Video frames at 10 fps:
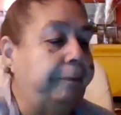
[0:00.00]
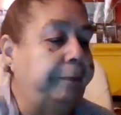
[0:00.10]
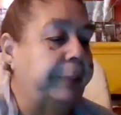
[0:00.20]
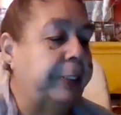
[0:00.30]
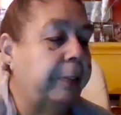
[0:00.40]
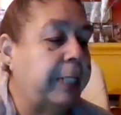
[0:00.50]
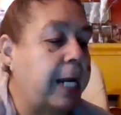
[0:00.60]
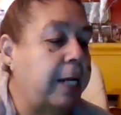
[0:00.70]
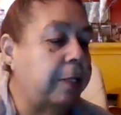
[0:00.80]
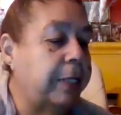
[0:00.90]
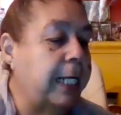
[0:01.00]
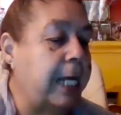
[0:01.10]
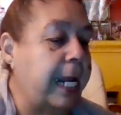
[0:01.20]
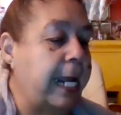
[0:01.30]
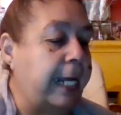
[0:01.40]
So the other thing
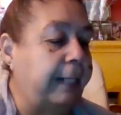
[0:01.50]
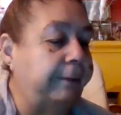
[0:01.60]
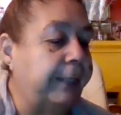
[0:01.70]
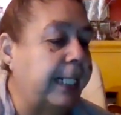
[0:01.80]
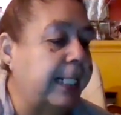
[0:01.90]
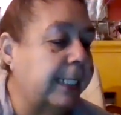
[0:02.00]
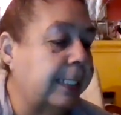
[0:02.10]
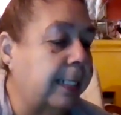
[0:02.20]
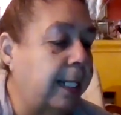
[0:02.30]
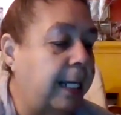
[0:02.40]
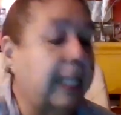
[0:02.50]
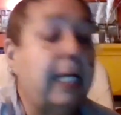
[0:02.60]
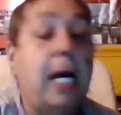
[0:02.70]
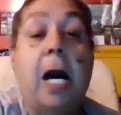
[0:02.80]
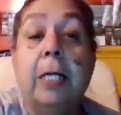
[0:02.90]
I have is a
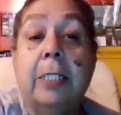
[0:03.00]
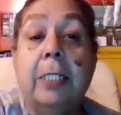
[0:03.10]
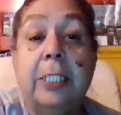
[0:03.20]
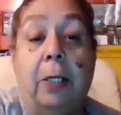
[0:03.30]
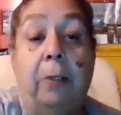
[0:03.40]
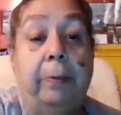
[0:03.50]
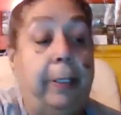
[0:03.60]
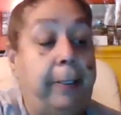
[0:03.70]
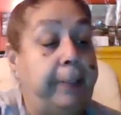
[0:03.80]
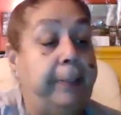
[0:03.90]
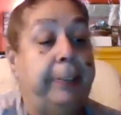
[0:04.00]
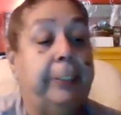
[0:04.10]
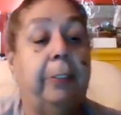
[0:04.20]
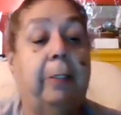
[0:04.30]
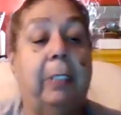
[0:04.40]
cogstone.
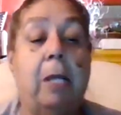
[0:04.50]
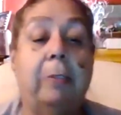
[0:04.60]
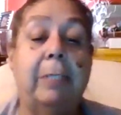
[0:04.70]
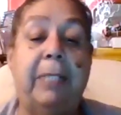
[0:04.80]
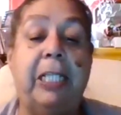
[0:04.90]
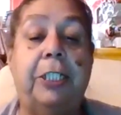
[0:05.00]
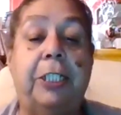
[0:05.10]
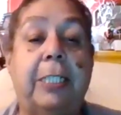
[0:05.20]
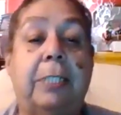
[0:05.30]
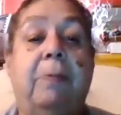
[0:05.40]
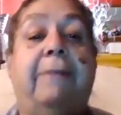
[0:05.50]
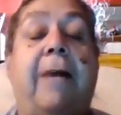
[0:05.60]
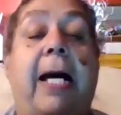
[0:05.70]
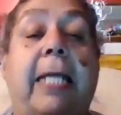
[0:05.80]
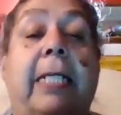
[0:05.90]
So along the beaches we
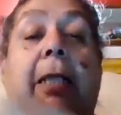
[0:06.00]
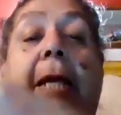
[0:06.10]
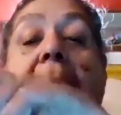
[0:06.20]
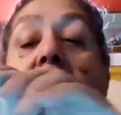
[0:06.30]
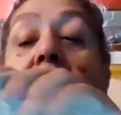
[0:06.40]
find a lot of